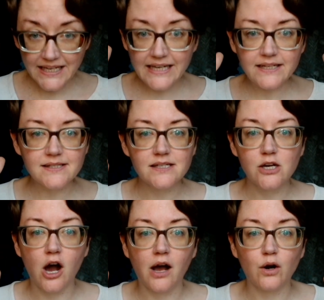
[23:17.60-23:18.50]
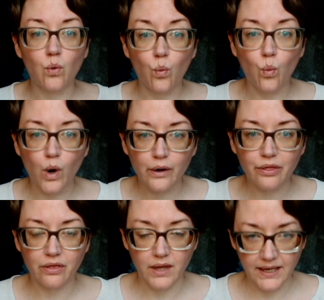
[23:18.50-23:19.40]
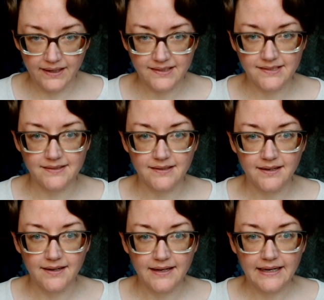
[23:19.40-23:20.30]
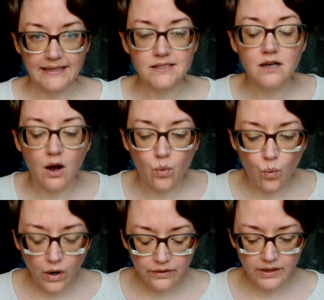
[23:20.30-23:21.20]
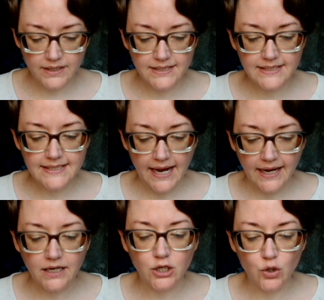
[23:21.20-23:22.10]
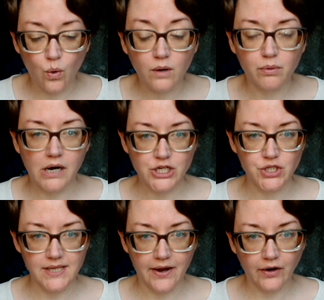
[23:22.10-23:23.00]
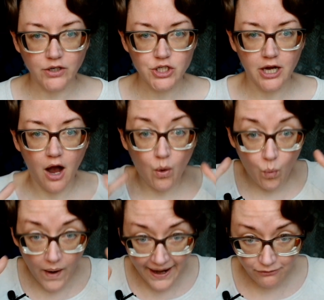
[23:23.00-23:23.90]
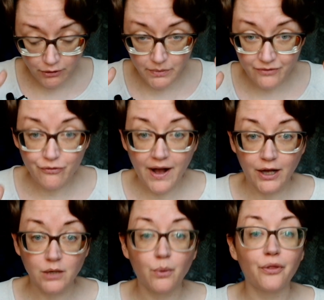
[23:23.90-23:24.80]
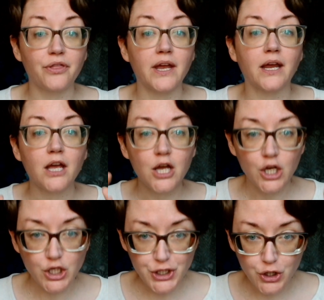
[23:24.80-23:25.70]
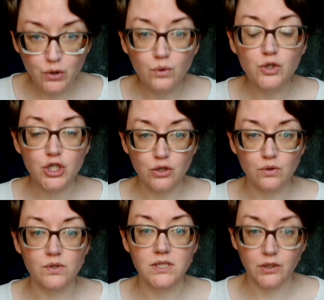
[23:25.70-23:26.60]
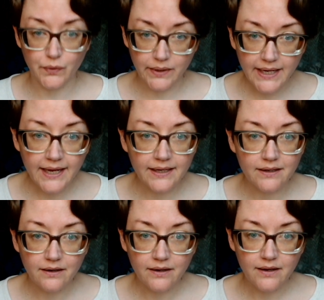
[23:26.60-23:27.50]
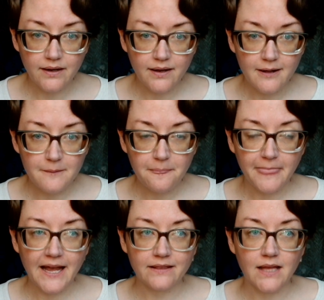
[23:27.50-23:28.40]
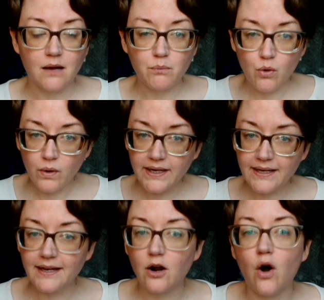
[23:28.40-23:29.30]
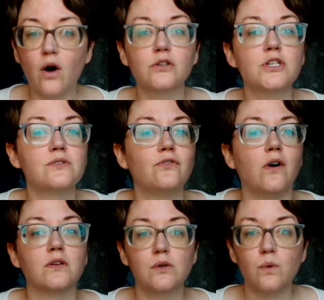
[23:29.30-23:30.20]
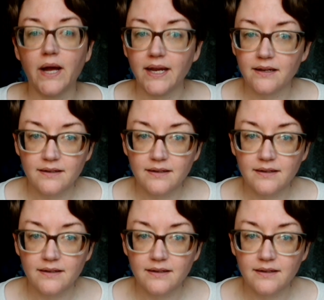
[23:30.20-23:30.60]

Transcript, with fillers: It's not worth it. It's not worth it to take your precious energy away from the valuable thing you choose to create. At that point, it all just falls away